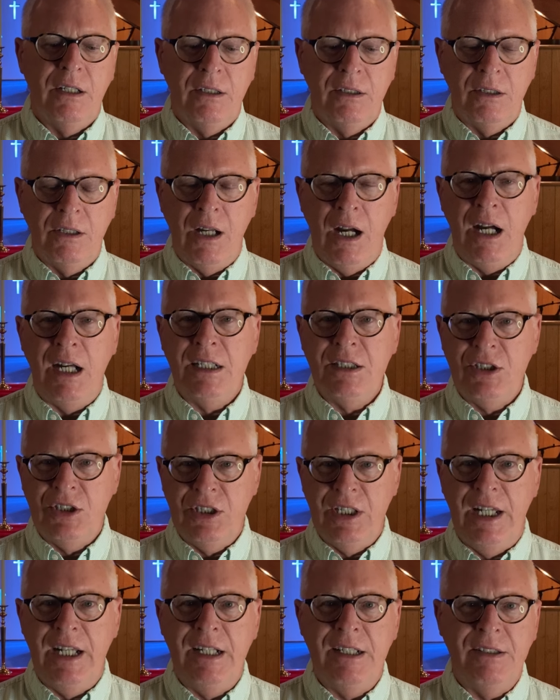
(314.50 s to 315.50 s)
God
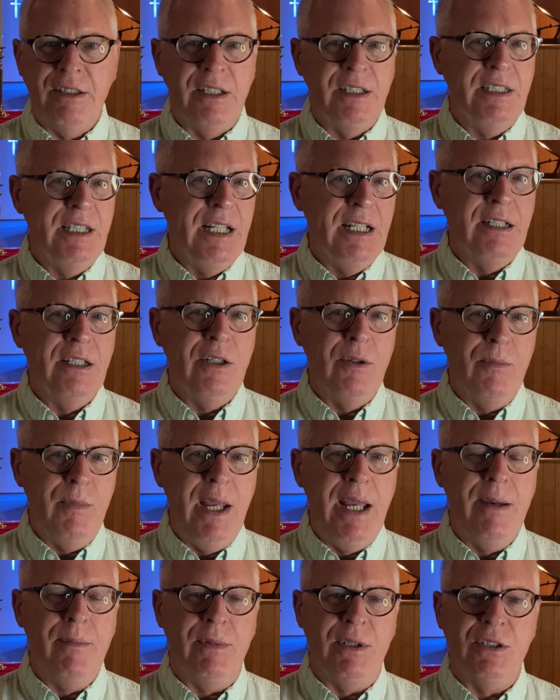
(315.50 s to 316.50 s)
said in the Ten
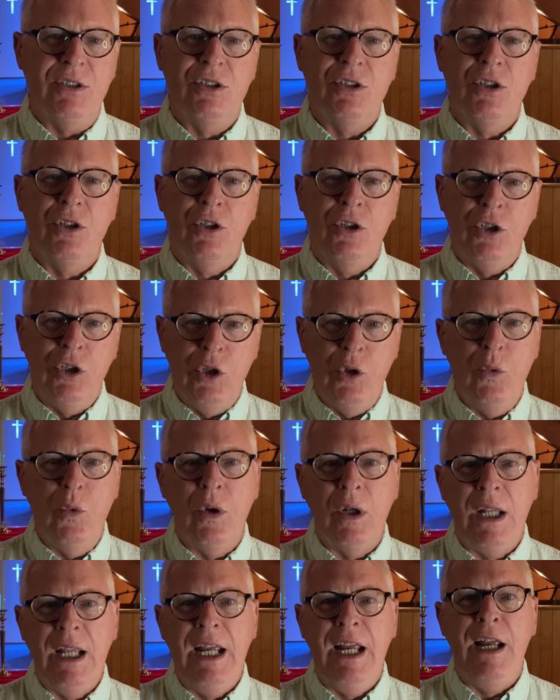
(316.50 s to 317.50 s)
Commandments, you
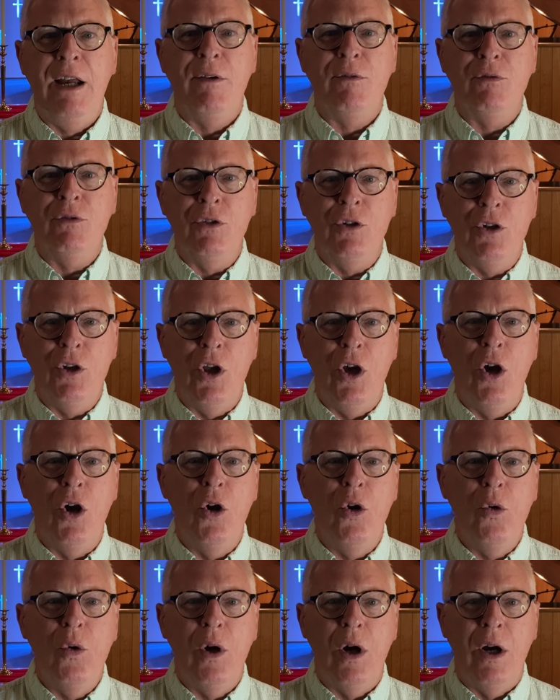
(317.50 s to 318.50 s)
will have
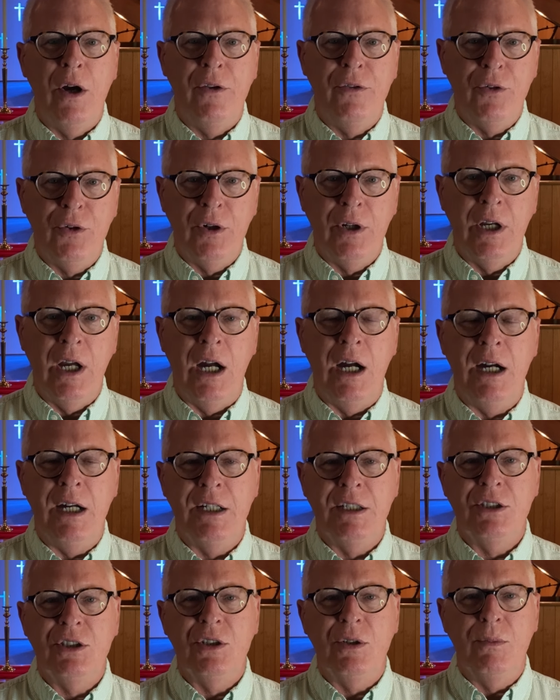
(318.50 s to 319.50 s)
no other
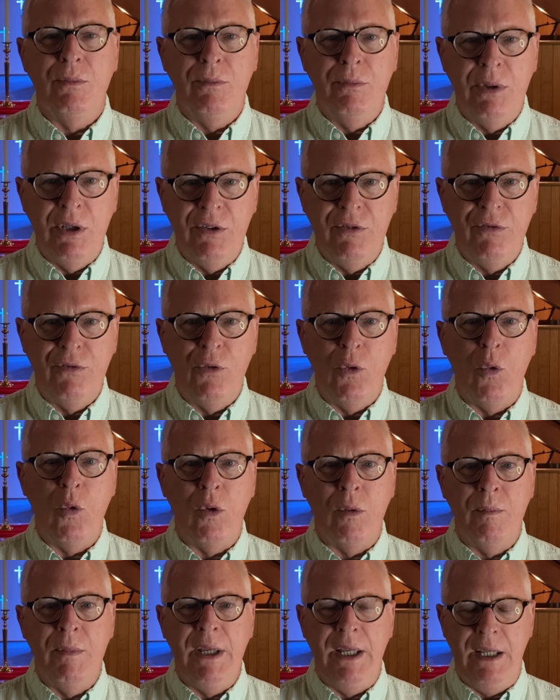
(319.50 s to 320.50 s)
gods
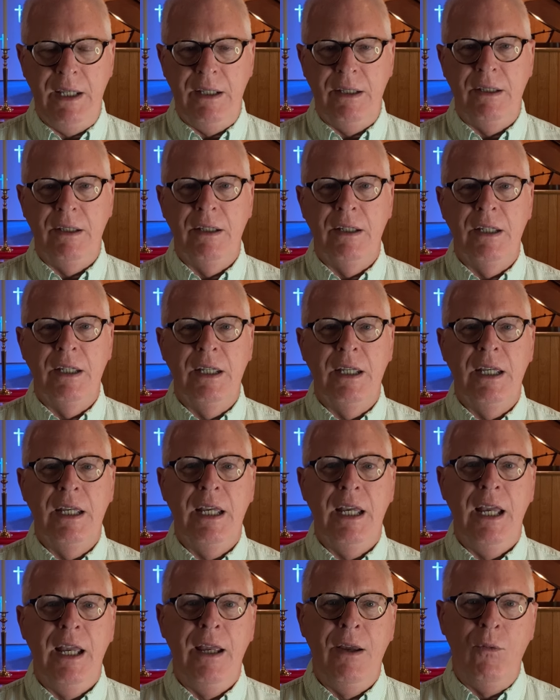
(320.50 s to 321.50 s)
before me.
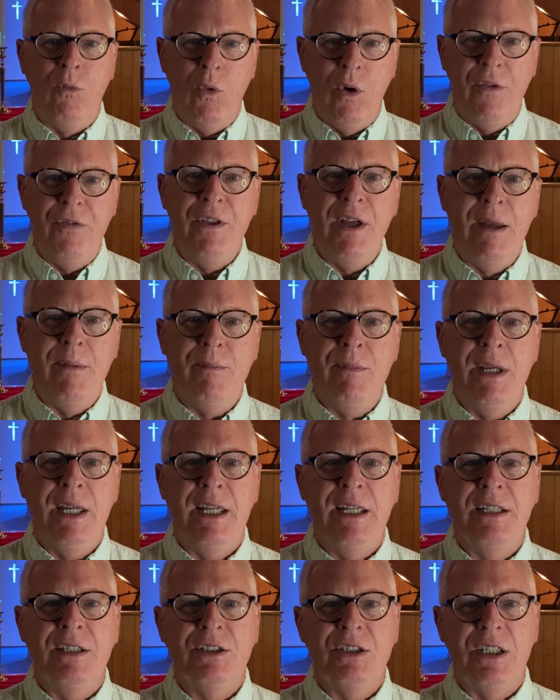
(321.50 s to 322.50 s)
And what that
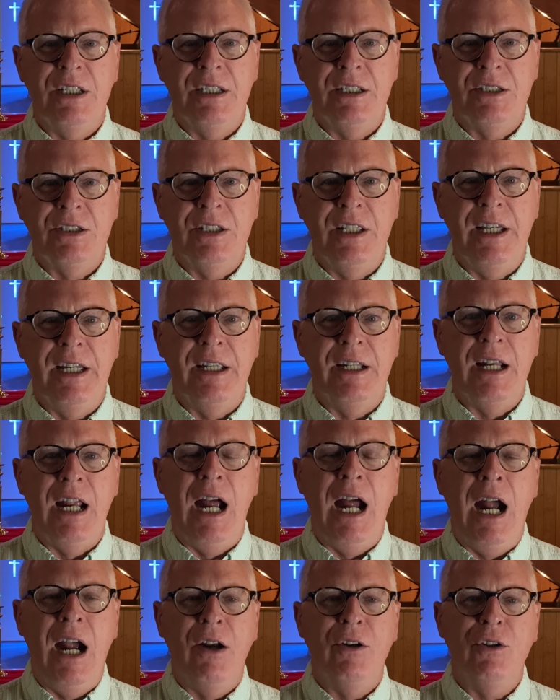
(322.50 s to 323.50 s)
means is that
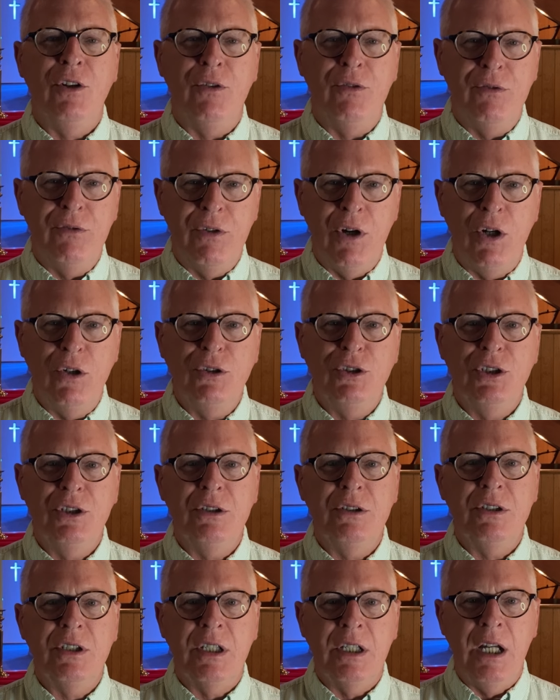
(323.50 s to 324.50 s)
our
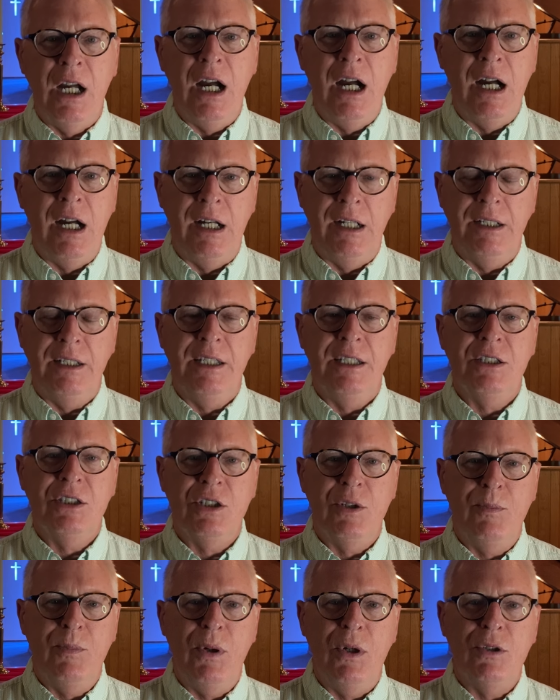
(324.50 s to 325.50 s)
devotion to God is
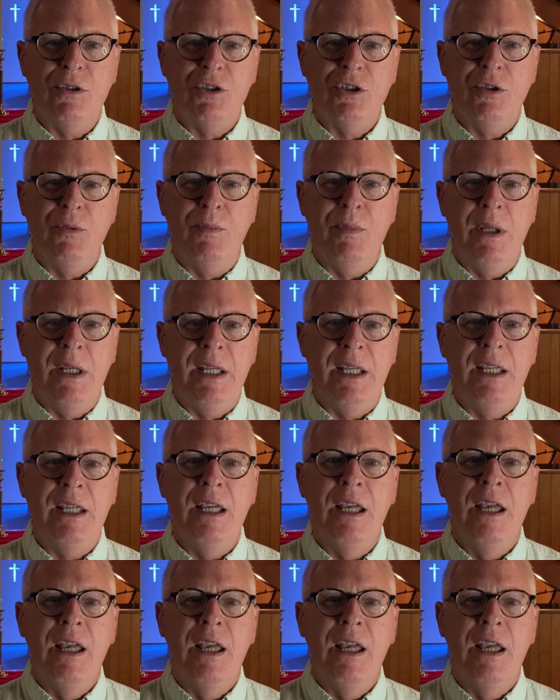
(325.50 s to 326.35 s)
supposed to be